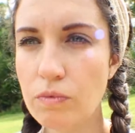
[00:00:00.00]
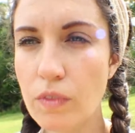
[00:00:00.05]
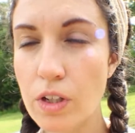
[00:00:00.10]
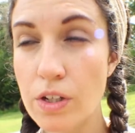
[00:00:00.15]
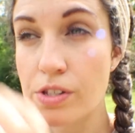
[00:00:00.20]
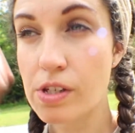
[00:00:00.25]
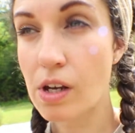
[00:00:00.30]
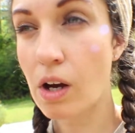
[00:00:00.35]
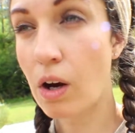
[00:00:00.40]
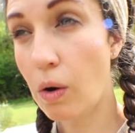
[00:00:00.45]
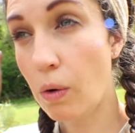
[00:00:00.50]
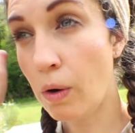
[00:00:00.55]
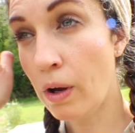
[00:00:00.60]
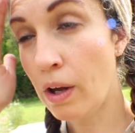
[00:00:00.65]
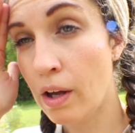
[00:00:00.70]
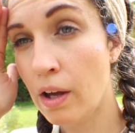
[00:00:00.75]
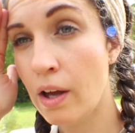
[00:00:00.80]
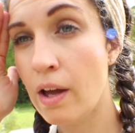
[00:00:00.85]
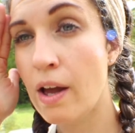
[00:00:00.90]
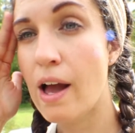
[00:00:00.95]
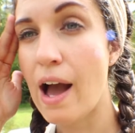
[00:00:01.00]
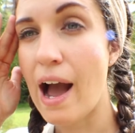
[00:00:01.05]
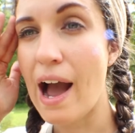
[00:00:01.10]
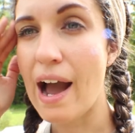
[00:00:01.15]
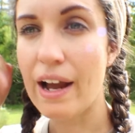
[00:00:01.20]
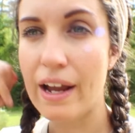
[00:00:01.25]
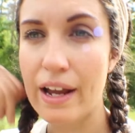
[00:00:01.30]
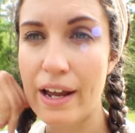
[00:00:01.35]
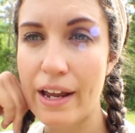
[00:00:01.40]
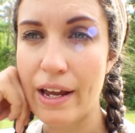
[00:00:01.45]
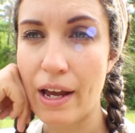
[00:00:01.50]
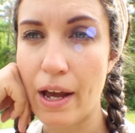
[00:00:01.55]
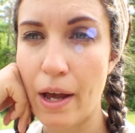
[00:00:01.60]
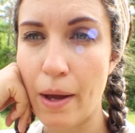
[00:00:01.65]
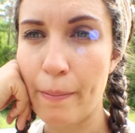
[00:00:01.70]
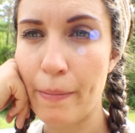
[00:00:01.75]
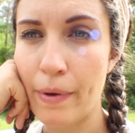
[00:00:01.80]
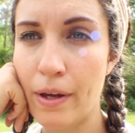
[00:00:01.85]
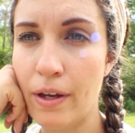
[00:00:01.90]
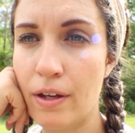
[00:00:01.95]
So I
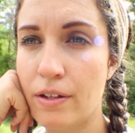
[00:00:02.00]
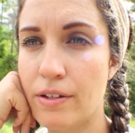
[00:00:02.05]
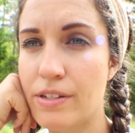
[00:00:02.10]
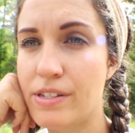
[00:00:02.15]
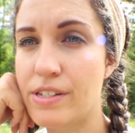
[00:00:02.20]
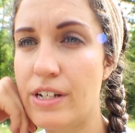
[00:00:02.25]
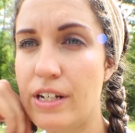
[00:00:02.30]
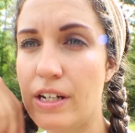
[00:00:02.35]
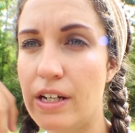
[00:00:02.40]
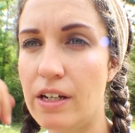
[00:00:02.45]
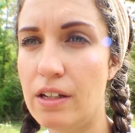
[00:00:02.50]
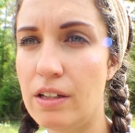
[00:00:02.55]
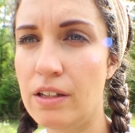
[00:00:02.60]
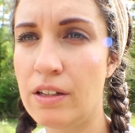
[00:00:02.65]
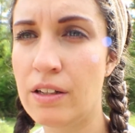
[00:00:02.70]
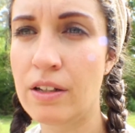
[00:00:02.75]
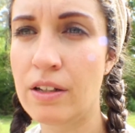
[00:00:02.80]
am still